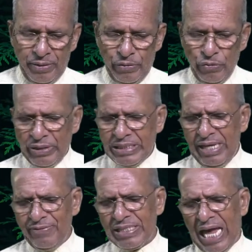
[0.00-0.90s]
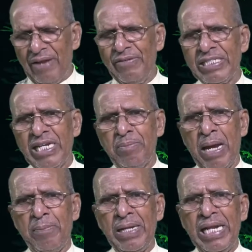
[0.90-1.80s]
You receive salvation
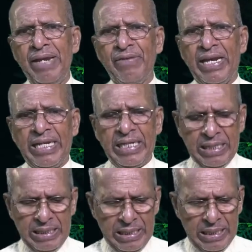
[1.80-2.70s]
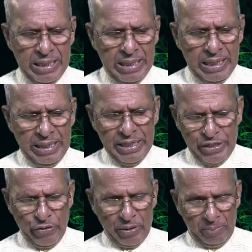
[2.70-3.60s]
by believing in
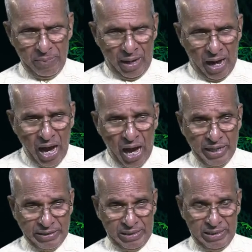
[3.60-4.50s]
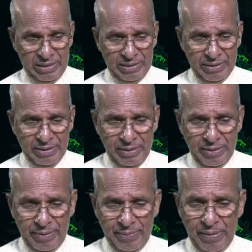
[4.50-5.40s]
your heart
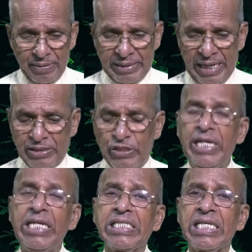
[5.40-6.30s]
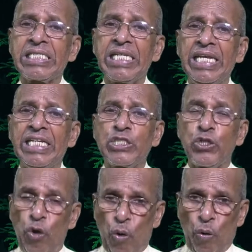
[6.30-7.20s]
that Jesus is
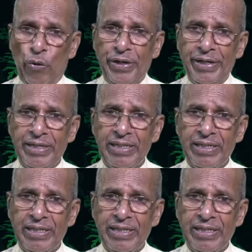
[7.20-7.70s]
Lord